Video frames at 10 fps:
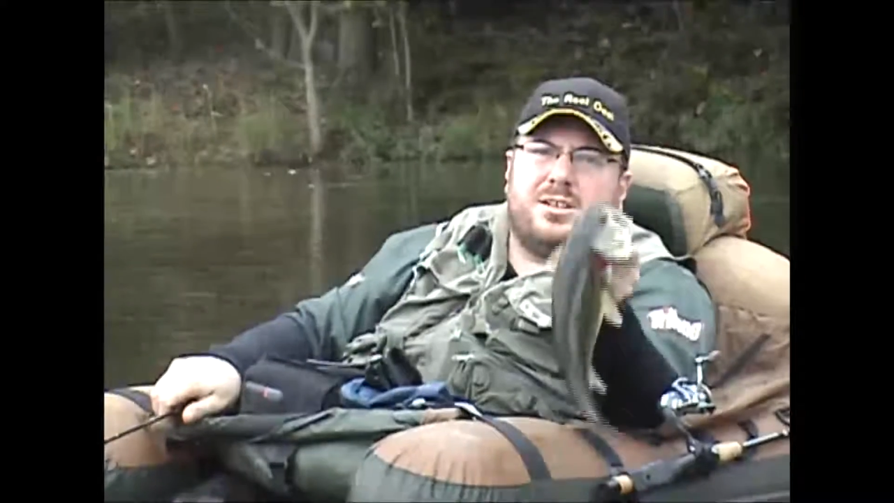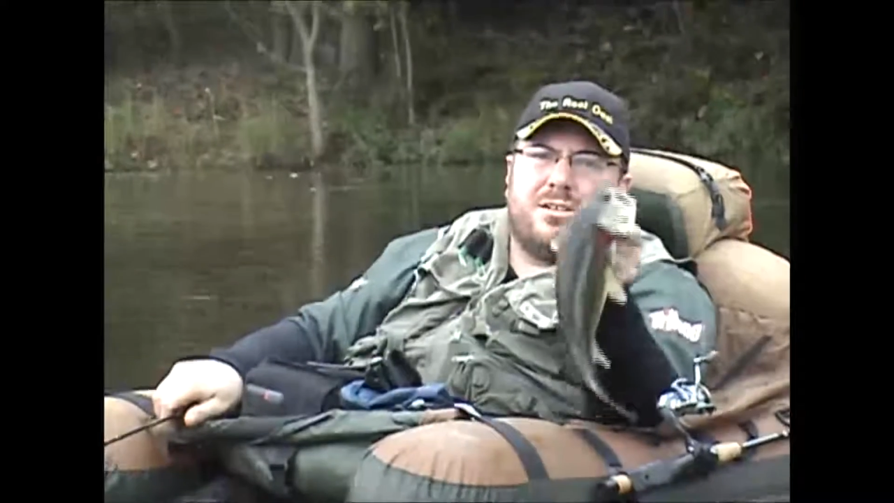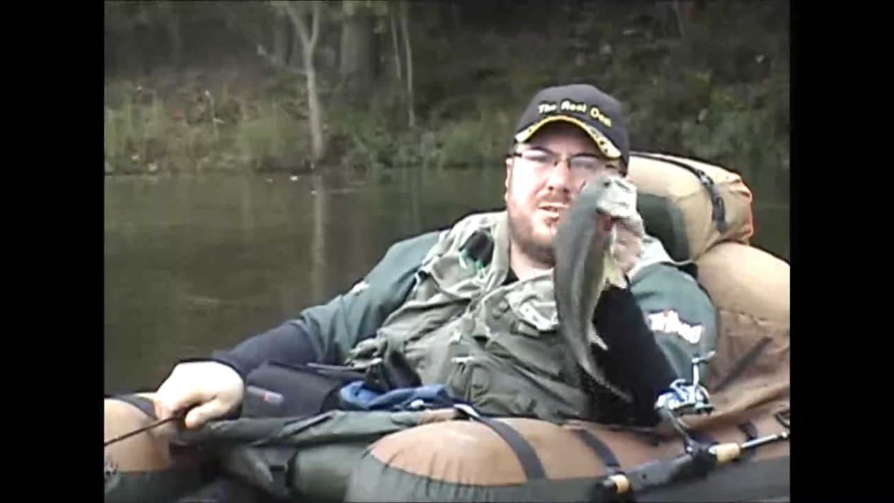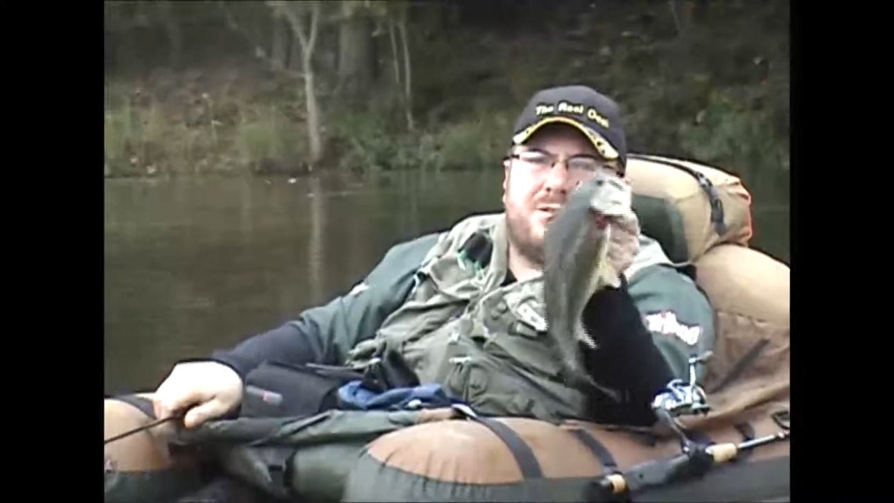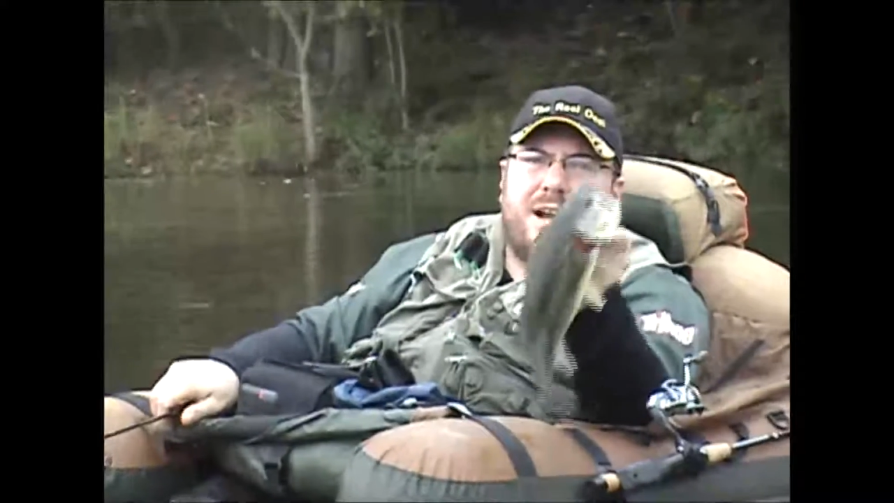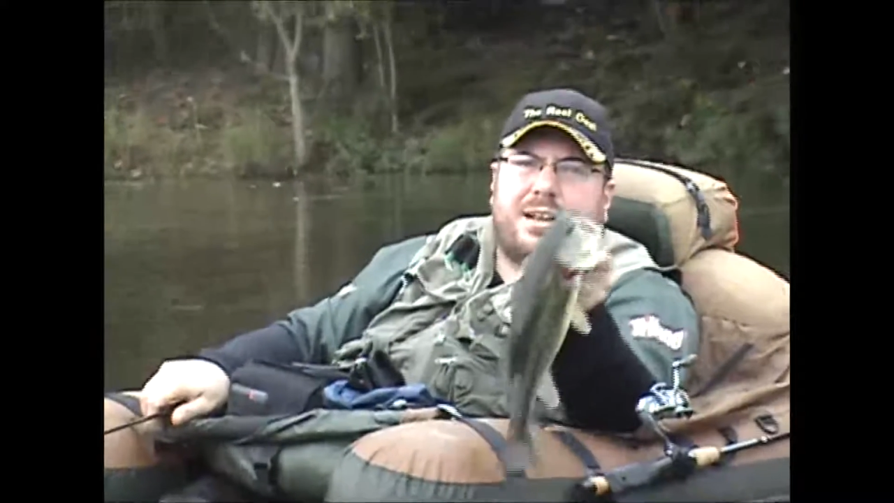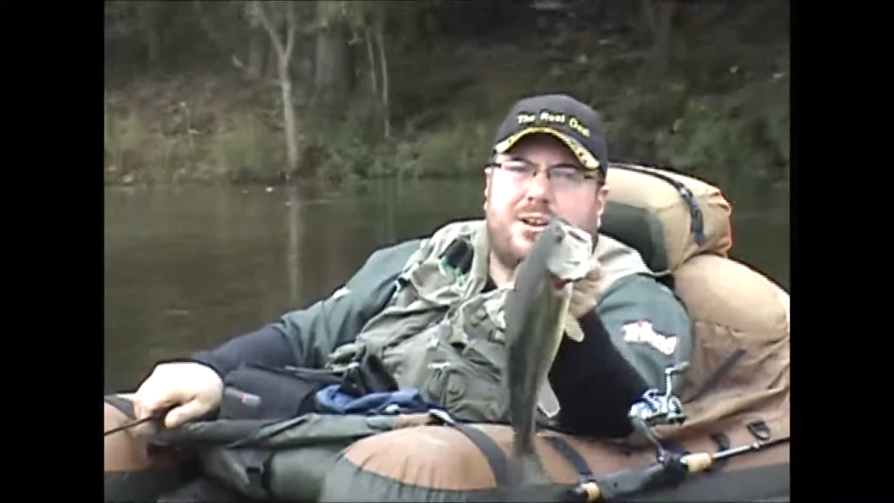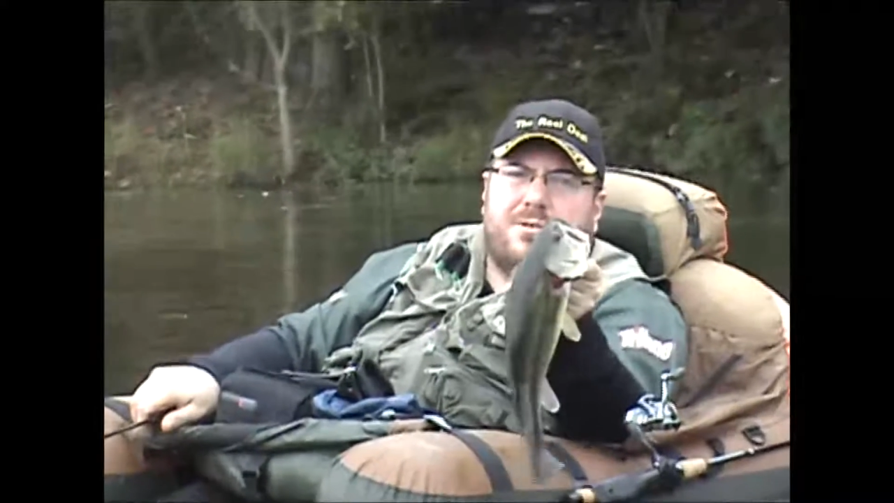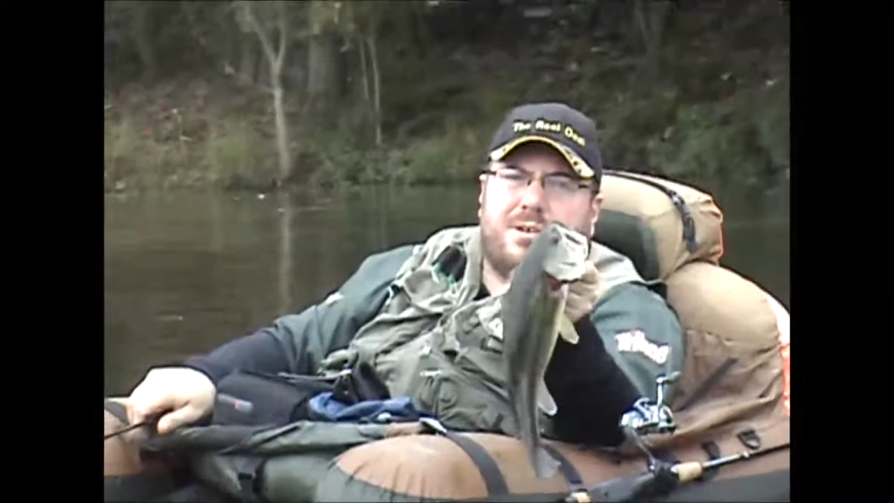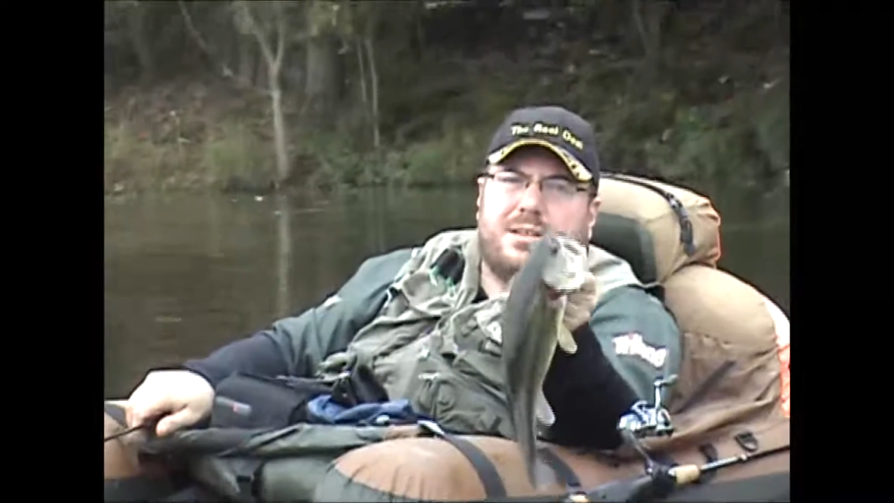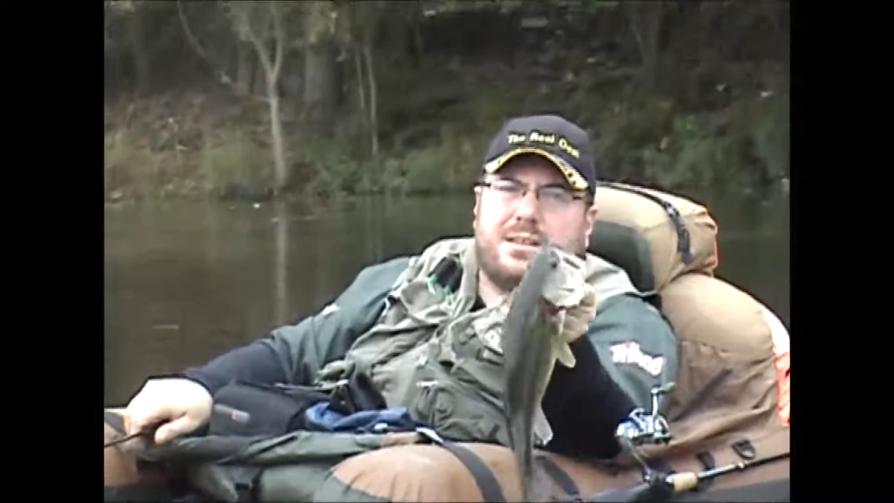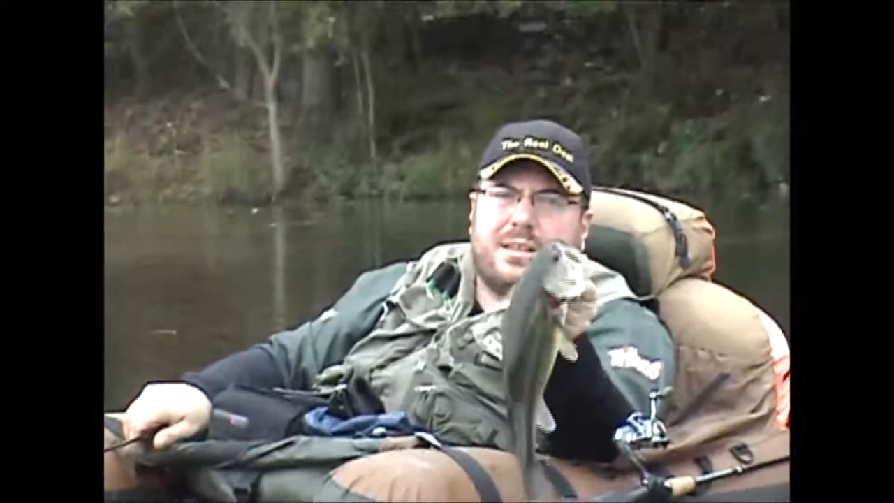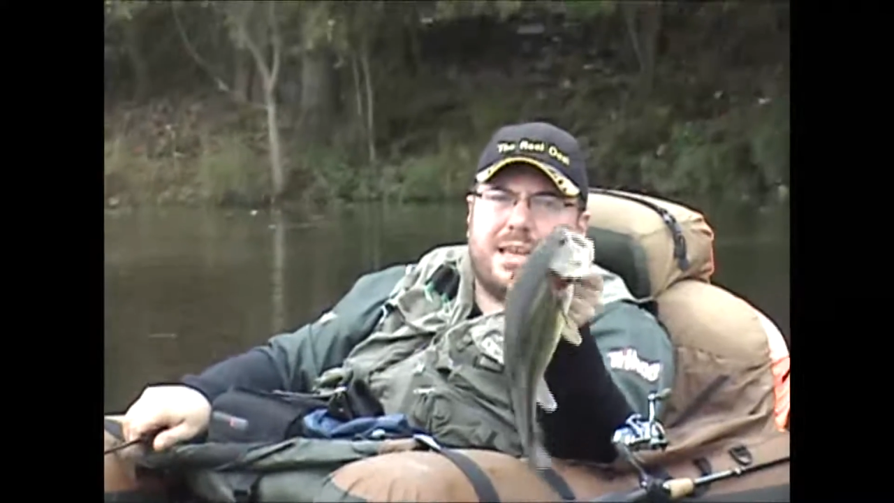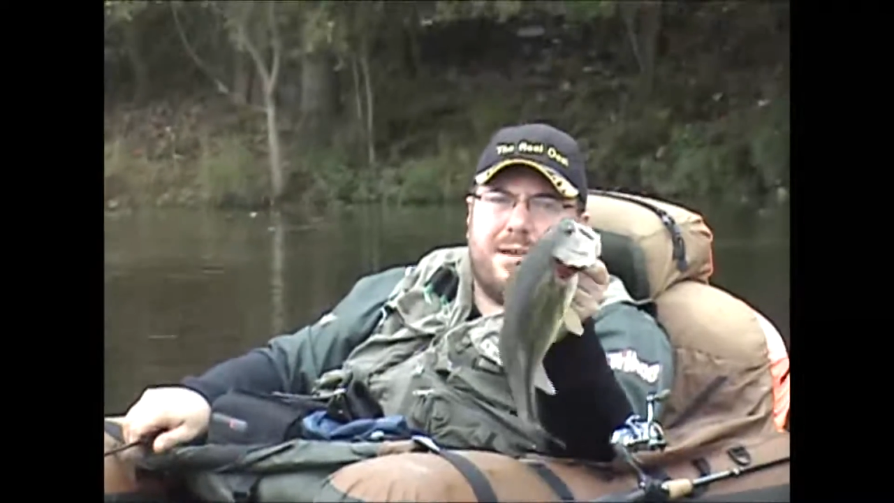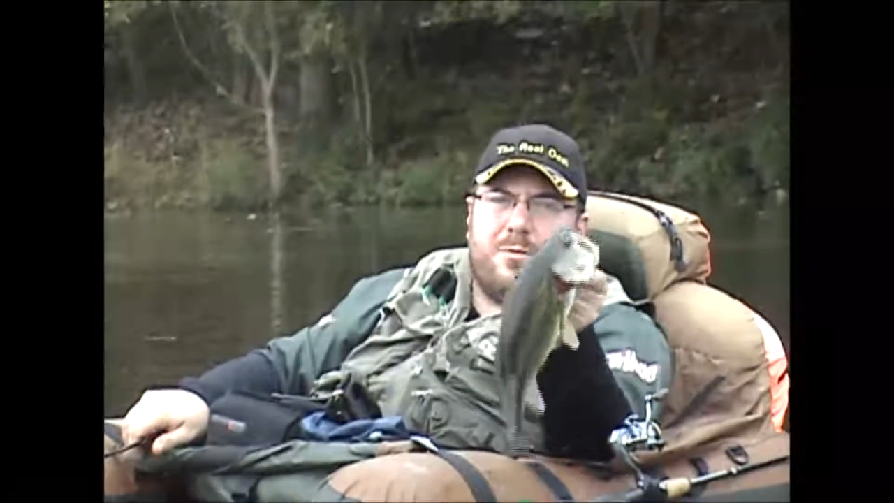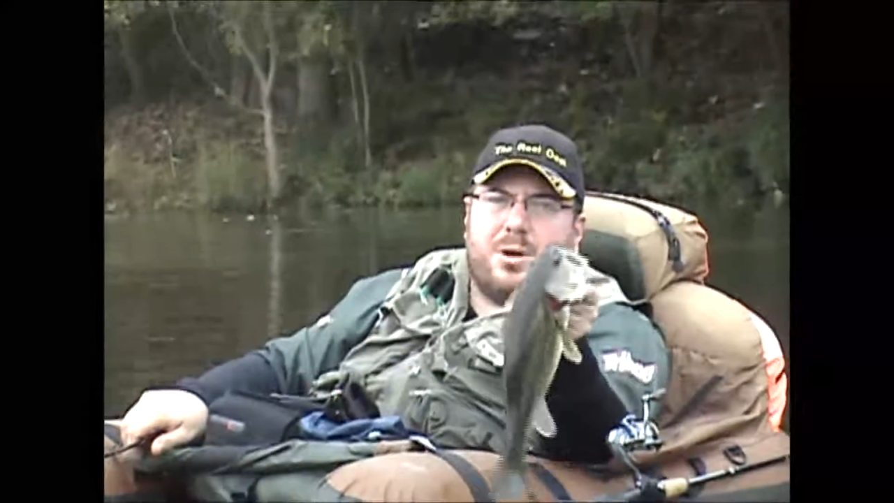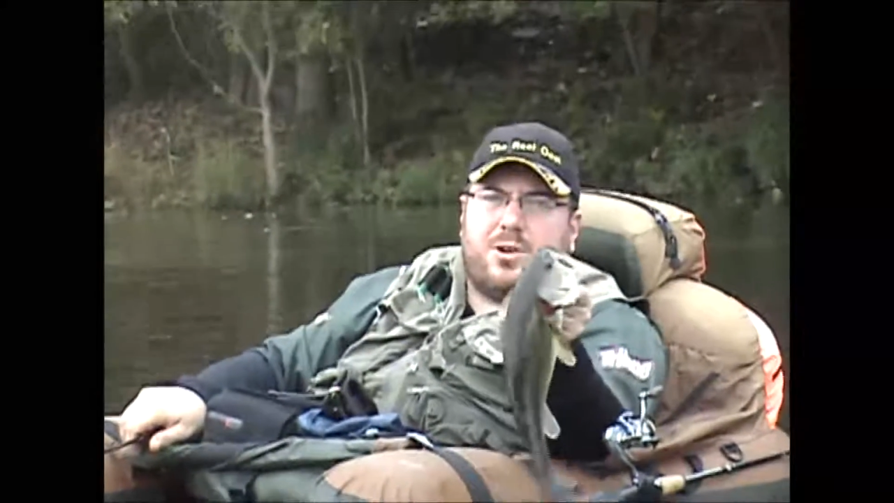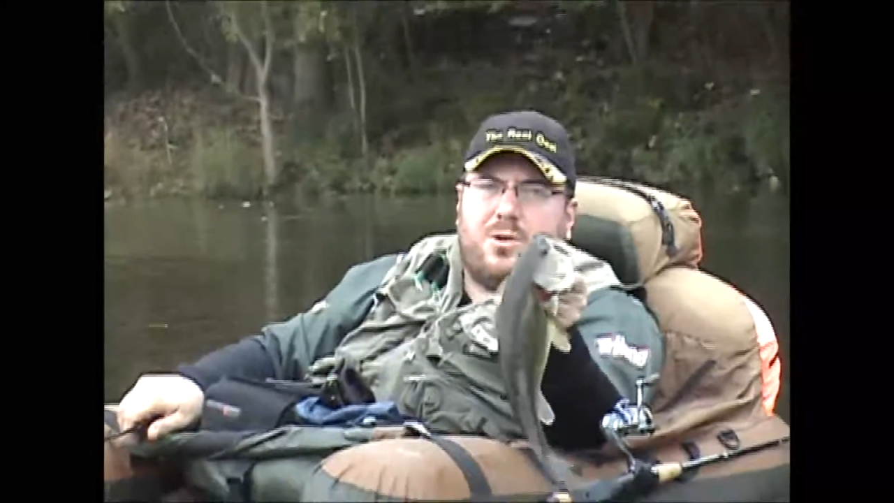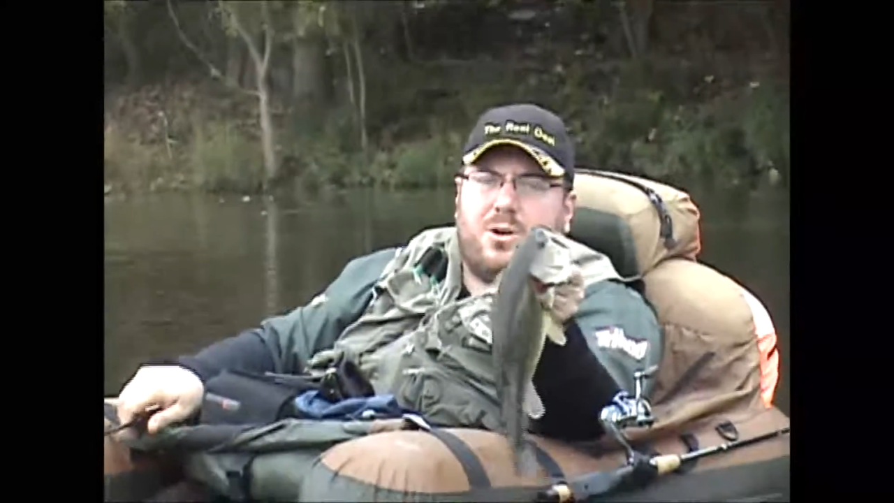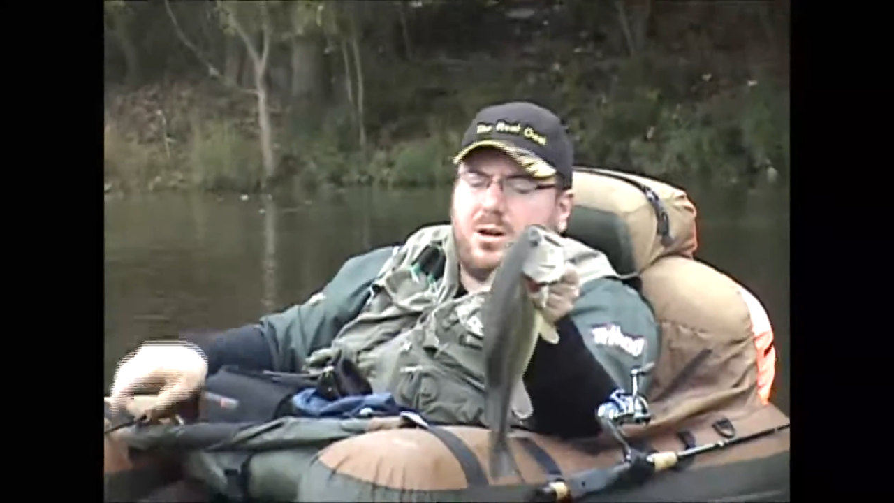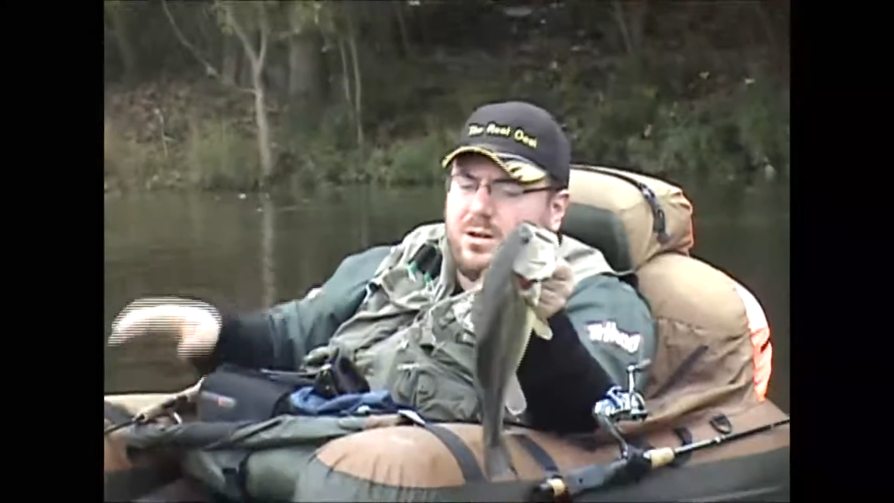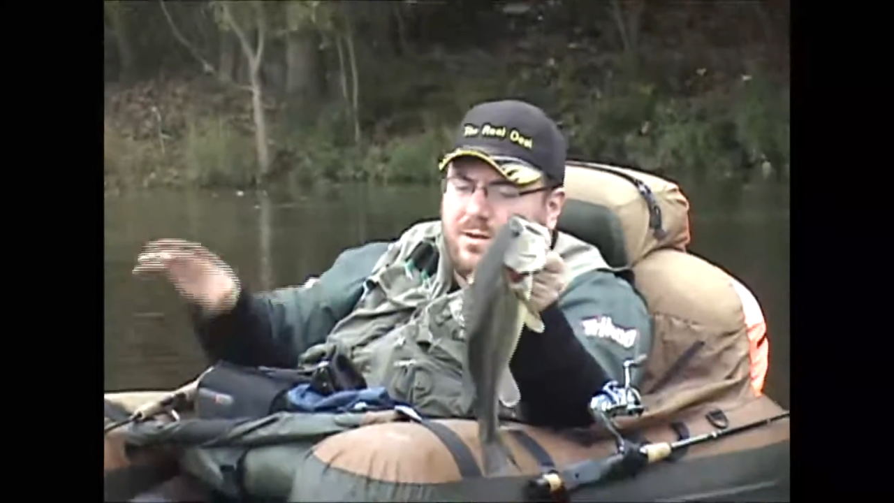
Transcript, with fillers: Craig Newton, Give them a call.